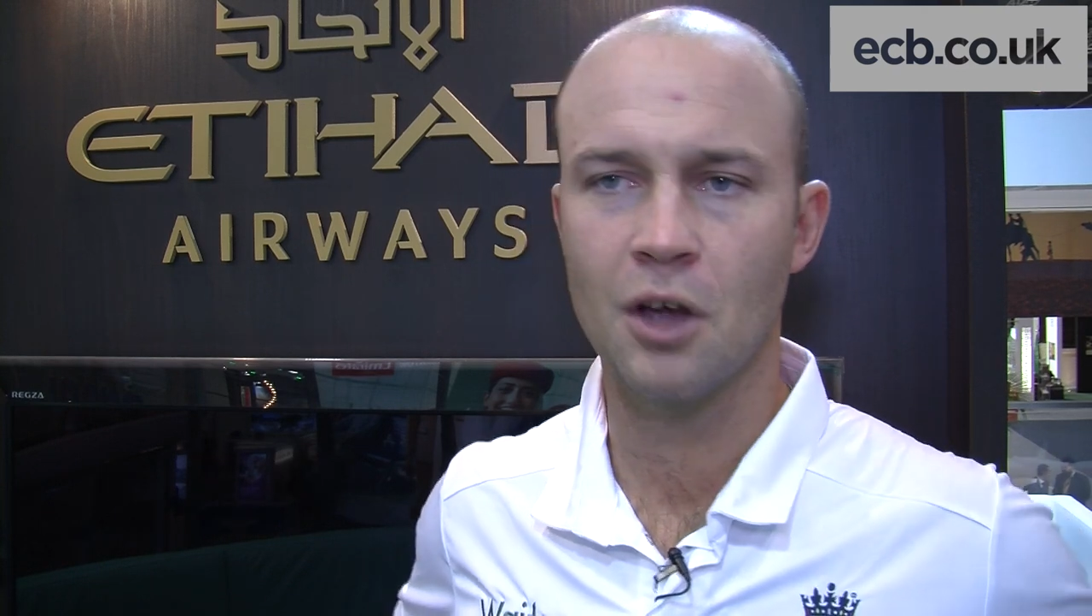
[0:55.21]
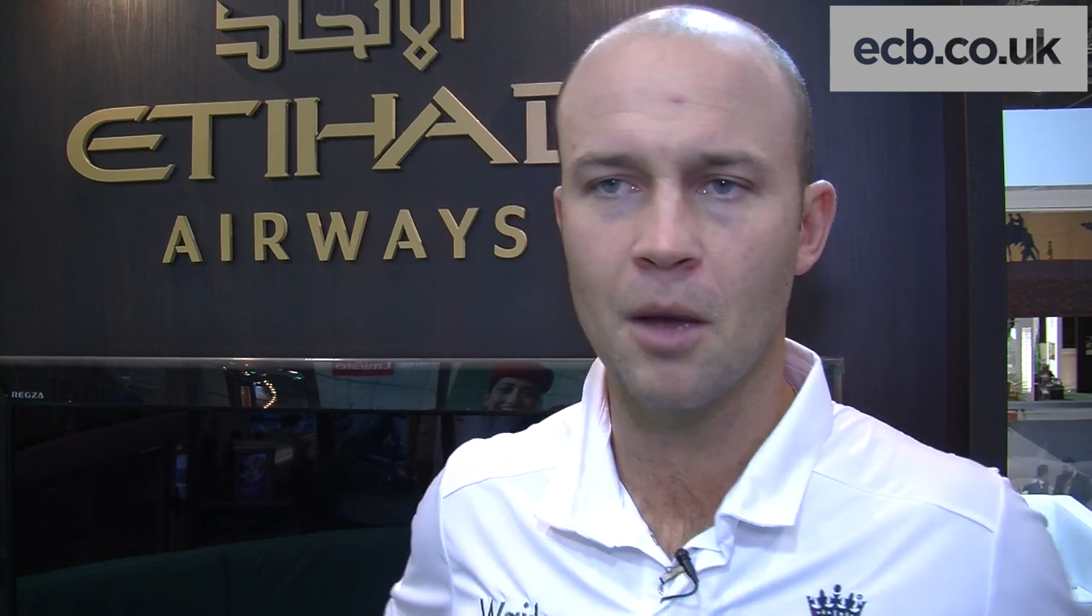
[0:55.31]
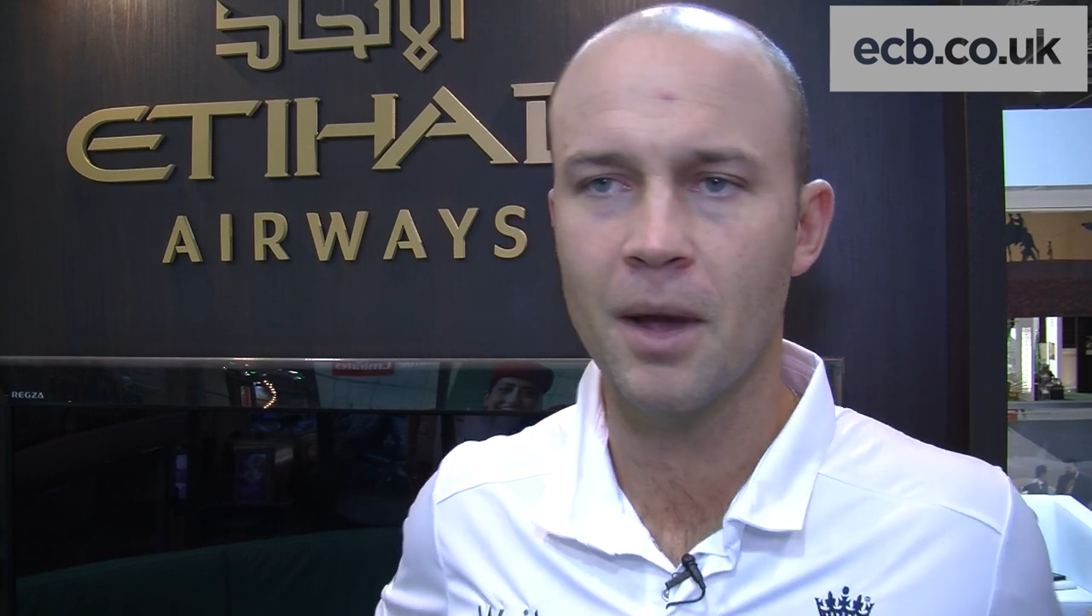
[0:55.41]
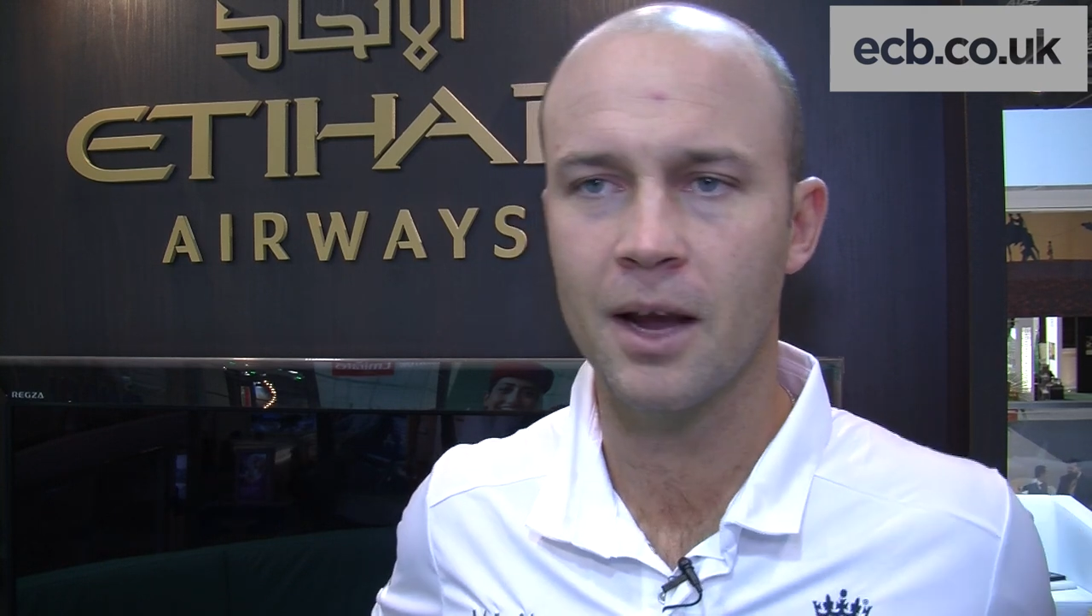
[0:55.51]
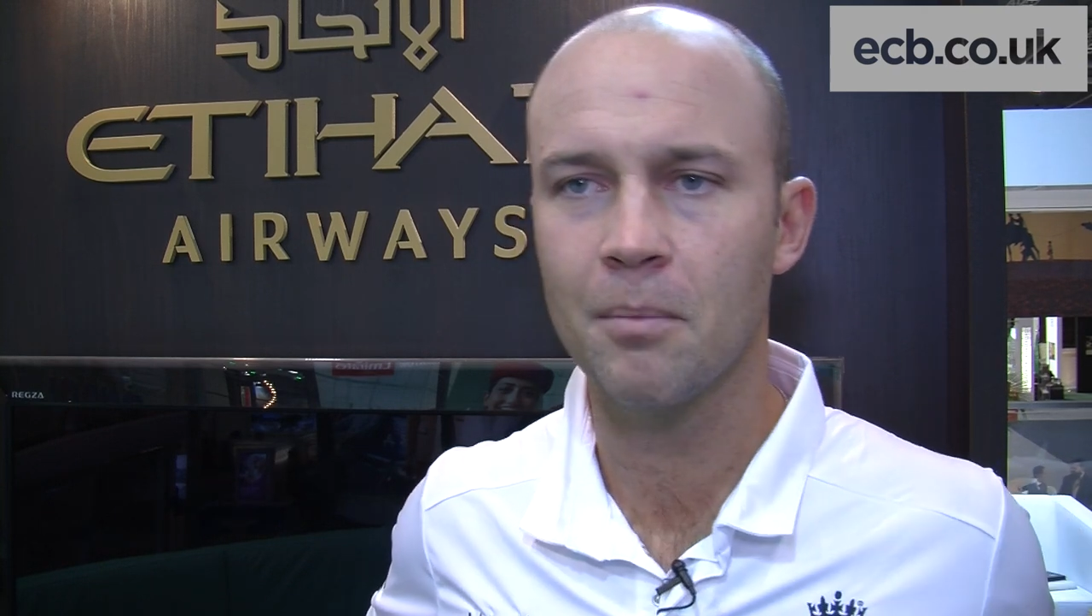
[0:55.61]
to
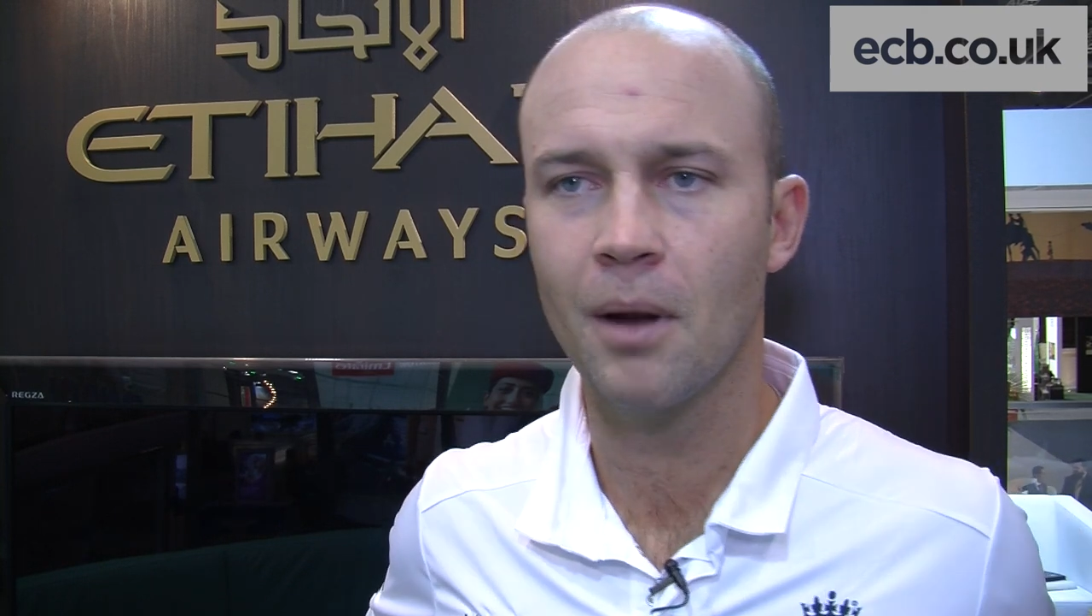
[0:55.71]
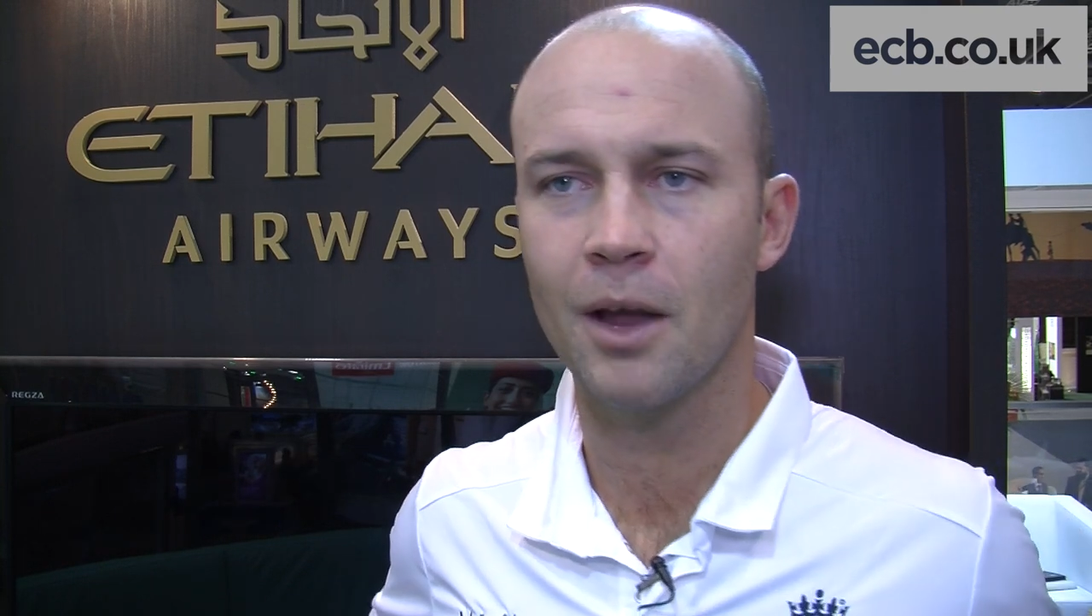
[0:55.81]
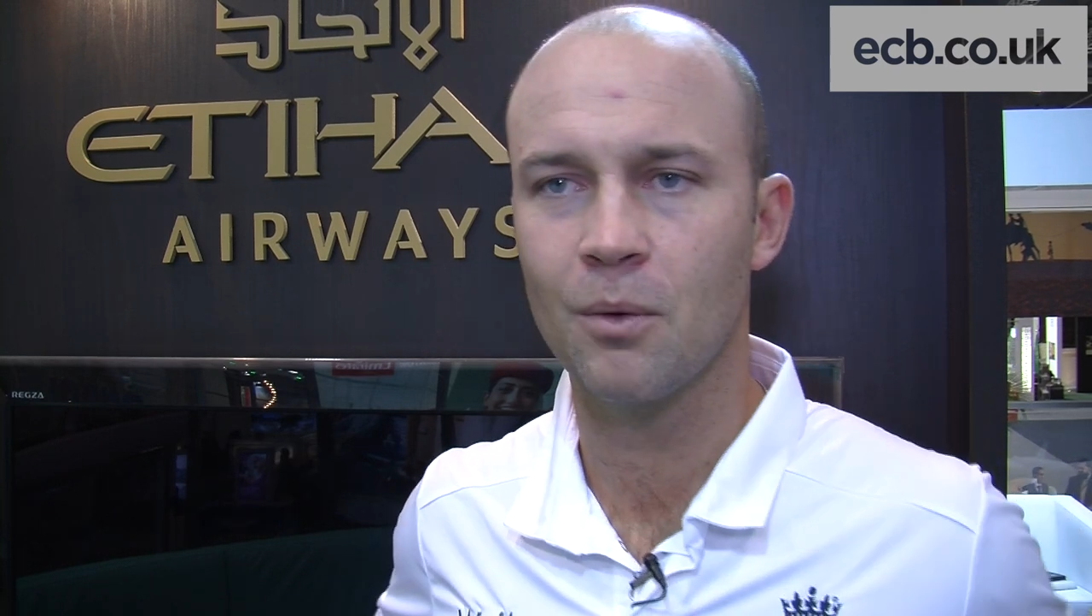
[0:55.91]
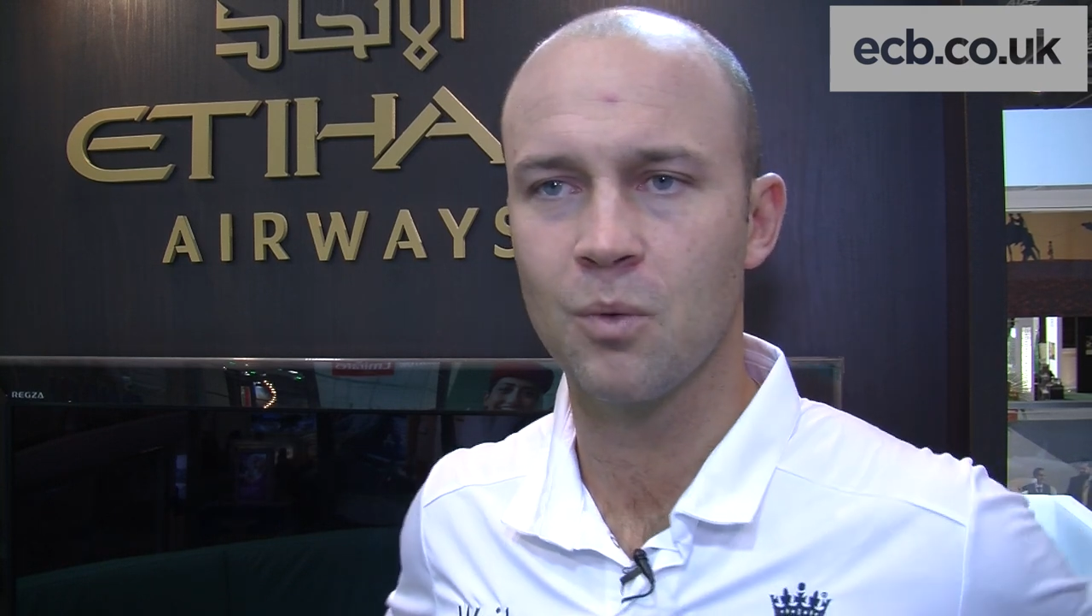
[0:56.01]
going back and playing